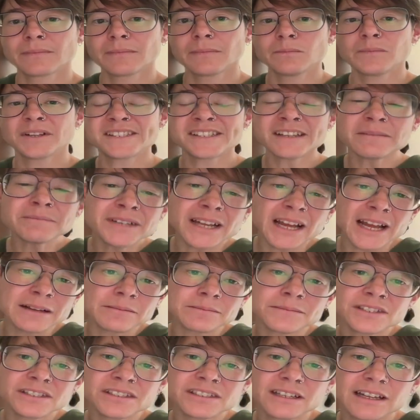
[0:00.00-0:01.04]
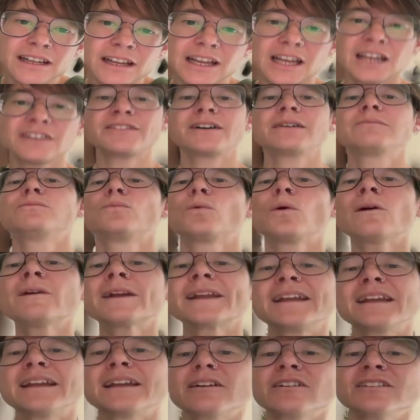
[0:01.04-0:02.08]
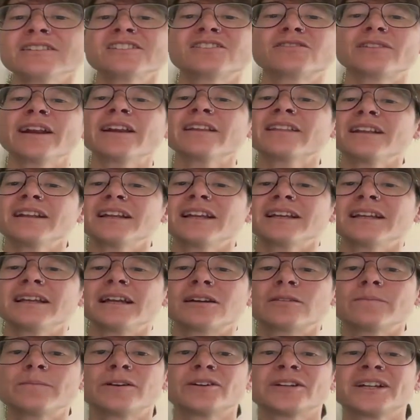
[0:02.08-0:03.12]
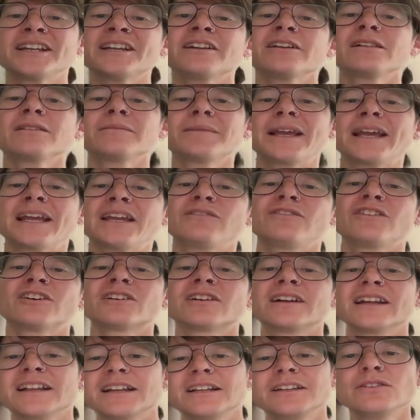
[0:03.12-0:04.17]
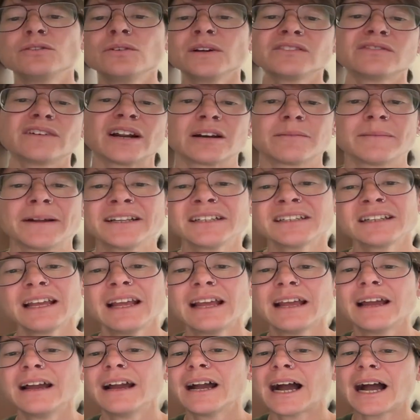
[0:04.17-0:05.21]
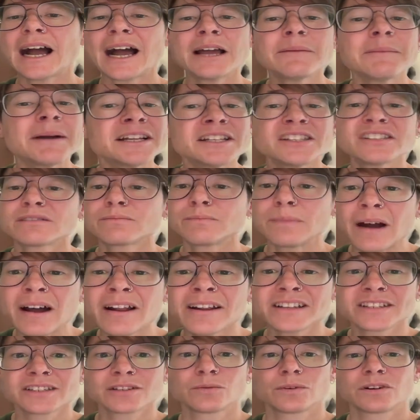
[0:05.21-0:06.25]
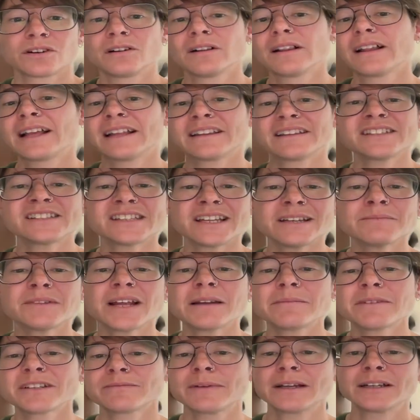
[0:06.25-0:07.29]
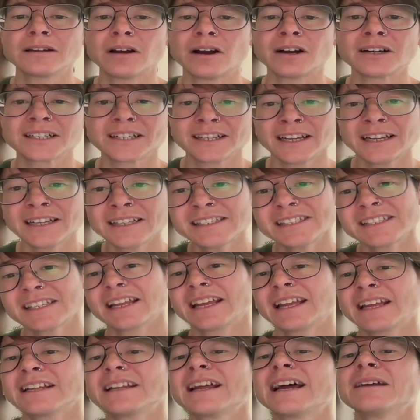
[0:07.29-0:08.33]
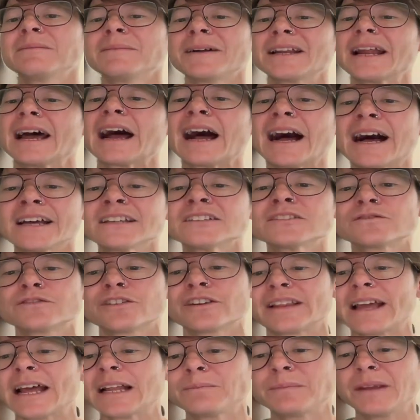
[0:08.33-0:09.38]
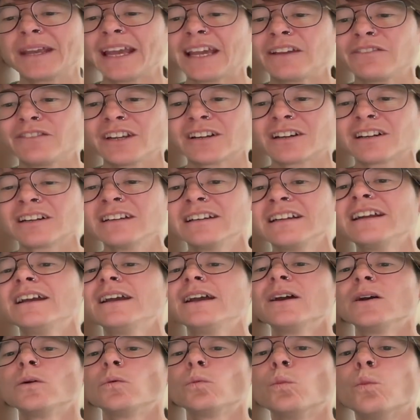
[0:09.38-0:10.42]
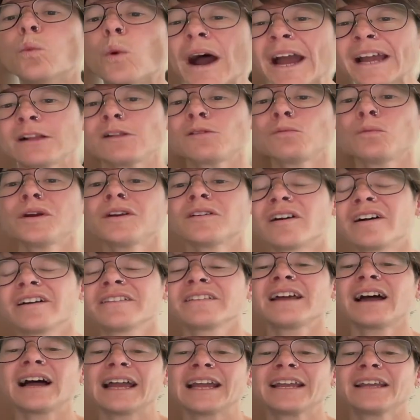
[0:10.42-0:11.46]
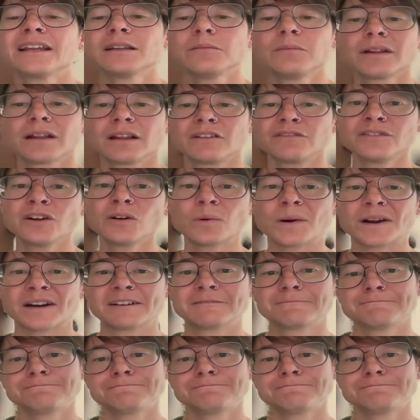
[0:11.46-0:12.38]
But sometimes if I'm working on strengthening a particular behavior in a new environment, I might spot a squirrel at the same time as my dog does, and I might ask for that behavior while we're on the hike in the middle of nowhere.